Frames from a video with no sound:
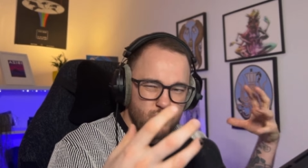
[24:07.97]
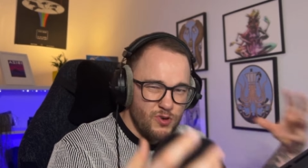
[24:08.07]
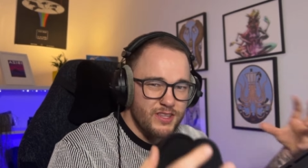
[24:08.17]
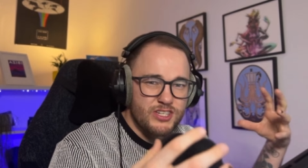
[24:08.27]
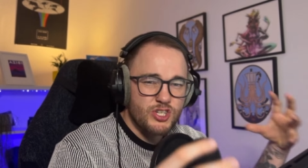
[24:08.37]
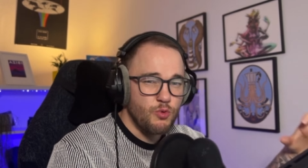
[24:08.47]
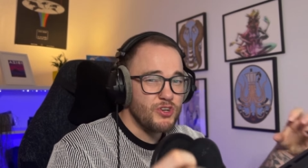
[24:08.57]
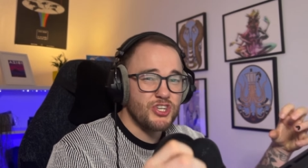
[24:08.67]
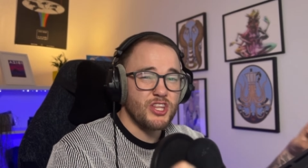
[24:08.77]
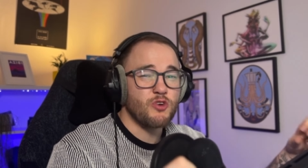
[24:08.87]
really
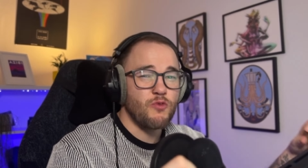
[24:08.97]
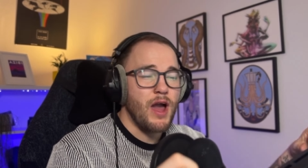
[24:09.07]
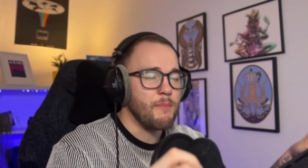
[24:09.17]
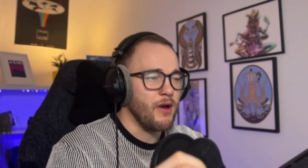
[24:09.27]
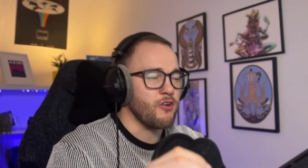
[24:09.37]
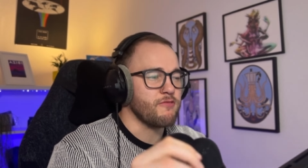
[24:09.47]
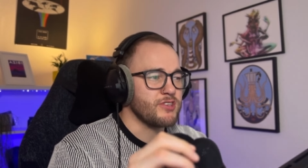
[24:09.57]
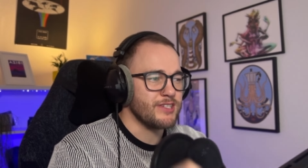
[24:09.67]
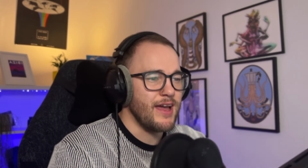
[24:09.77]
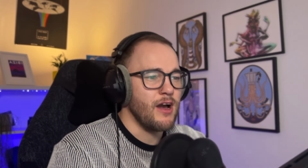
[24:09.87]
squishing the crap out of a
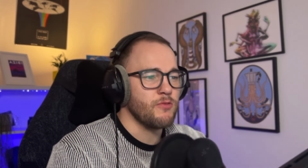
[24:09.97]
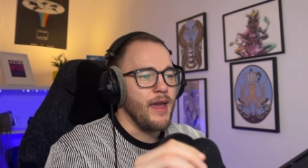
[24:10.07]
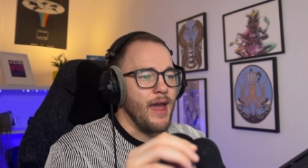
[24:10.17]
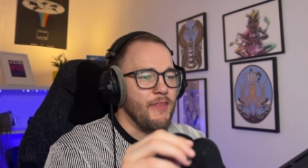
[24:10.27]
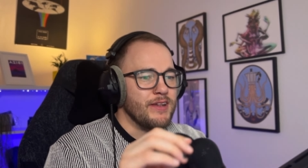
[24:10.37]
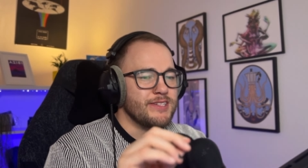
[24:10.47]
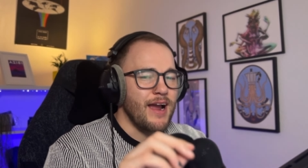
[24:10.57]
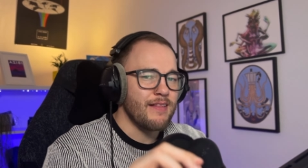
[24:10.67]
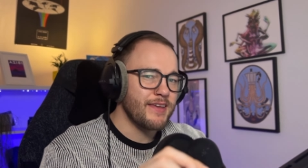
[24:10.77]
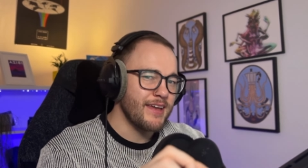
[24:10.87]
sound and then
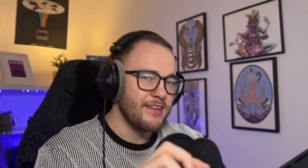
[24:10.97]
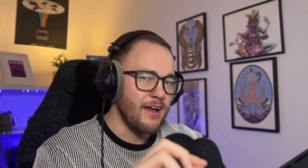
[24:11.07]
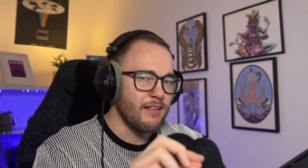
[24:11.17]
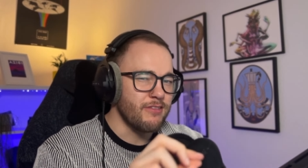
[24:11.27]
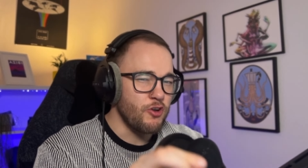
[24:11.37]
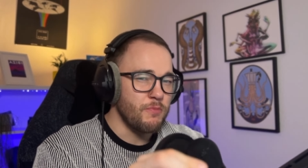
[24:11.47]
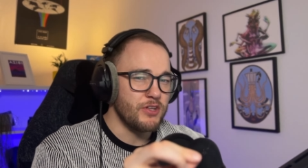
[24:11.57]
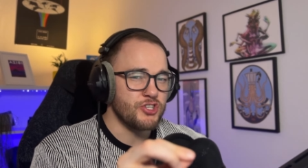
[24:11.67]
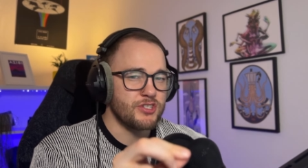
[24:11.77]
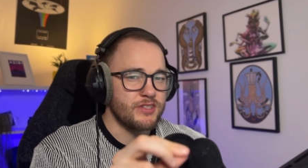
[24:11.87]
dialing in a little bit
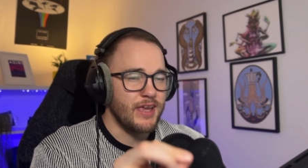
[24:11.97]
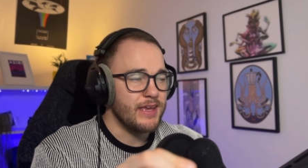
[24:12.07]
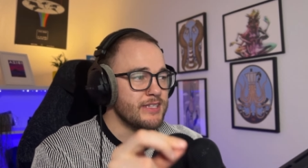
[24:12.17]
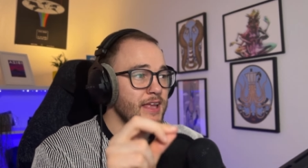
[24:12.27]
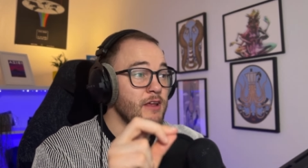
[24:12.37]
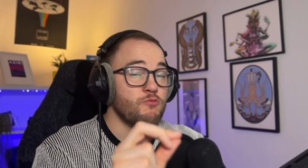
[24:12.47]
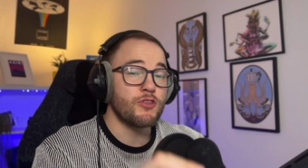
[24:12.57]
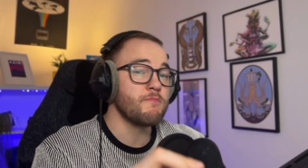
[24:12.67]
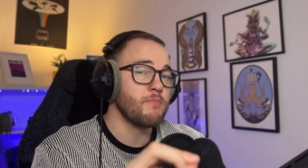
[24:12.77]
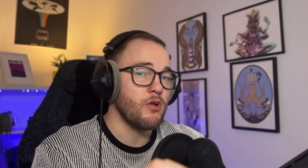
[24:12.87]
just to taste, and it
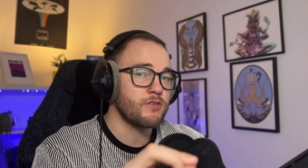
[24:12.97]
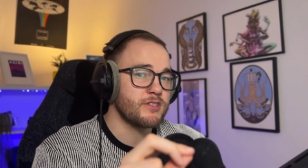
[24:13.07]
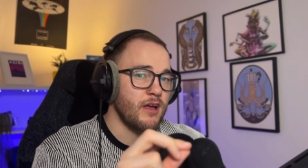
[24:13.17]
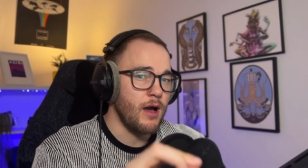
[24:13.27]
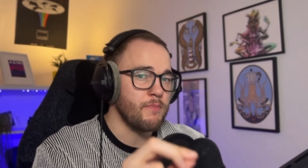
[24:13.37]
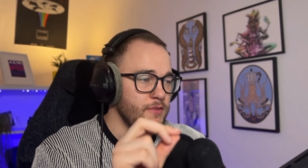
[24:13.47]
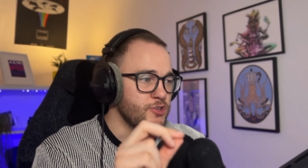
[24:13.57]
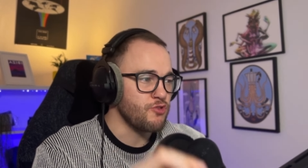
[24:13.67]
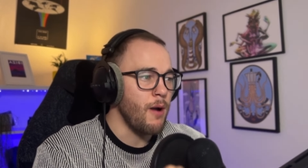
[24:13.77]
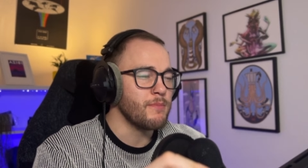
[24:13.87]
really bulks up the
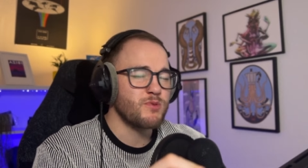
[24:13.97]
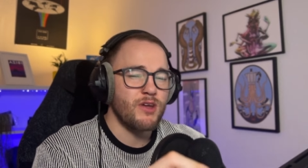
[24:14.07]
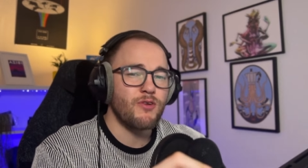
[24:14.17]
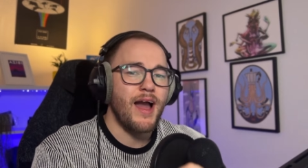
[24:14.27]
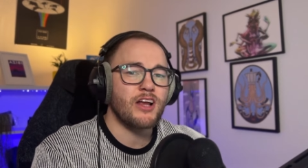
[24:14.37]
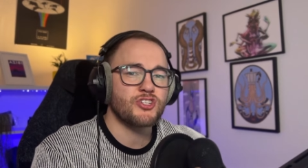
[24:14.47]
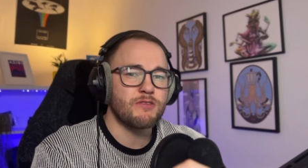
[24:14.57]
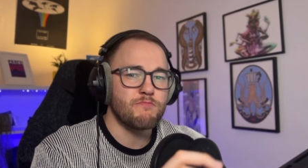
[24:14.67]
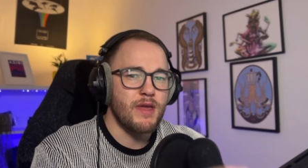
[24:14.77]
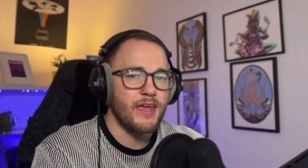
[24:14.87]
drums without actually
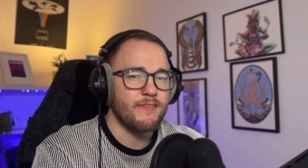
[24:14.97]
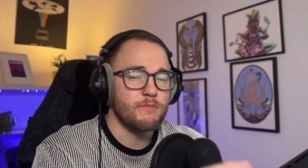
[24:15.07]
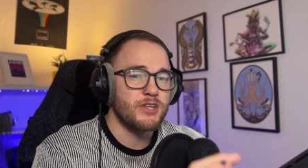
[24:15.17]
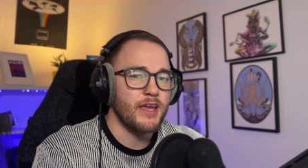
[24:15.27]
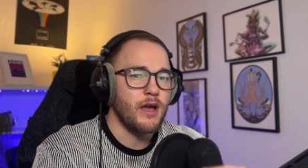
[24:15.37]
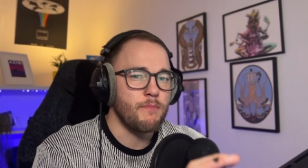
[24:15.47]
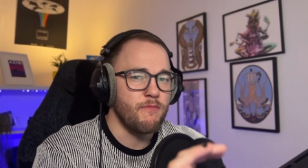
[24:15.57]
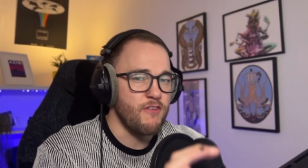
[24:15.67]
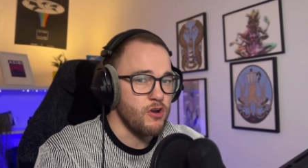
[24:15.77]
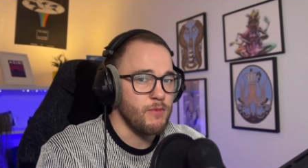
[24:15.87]
making them take up
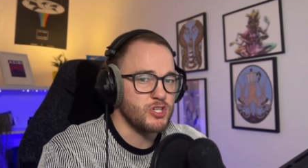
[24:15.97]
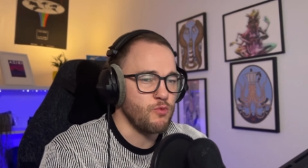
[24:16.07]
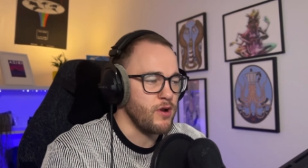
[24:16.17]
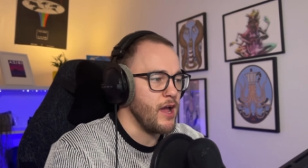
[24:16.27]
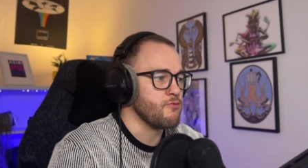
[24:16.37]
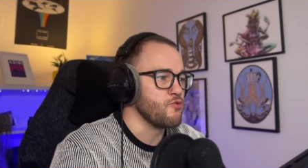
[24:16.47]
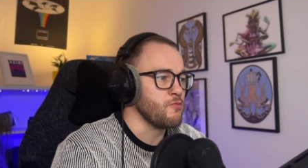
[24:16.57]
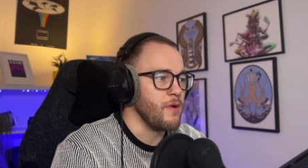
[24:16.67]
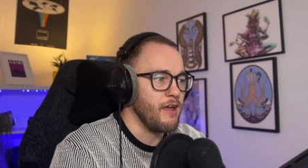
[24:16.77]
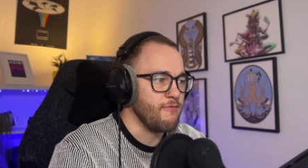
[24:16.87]
very much more
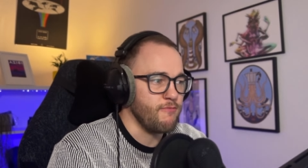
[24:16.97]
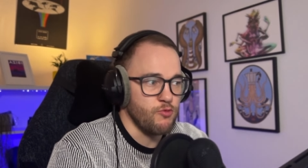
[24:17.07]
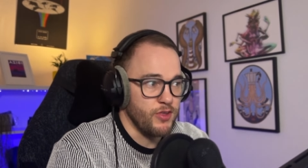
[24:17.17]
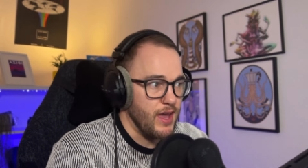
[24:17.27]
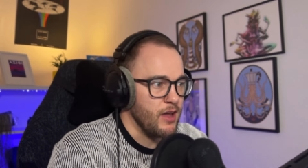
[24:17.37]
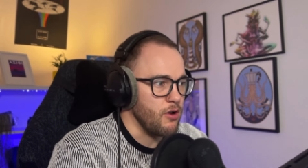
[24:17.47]
headroom, if really at